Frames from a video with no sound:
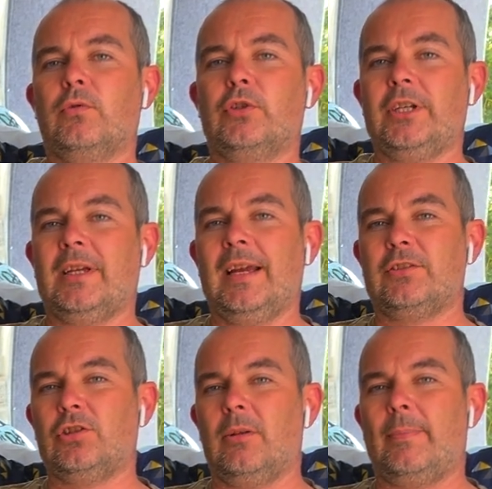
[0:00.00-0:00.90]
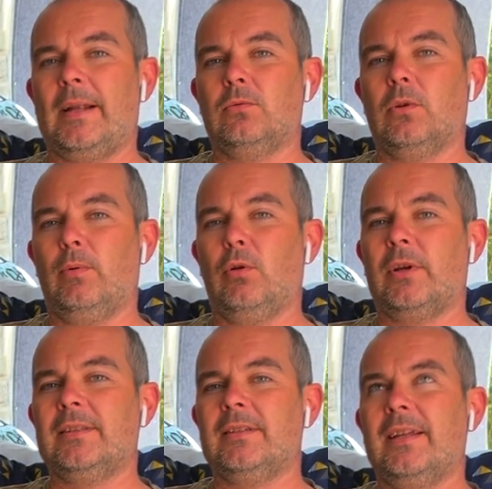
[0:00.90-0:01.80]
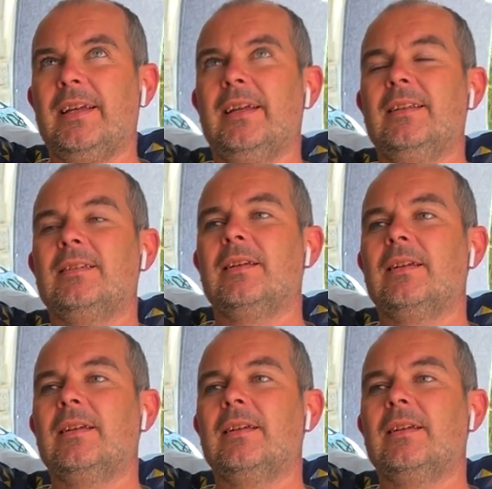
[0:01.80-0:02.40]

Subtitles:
because you can get solar panels that plug into these.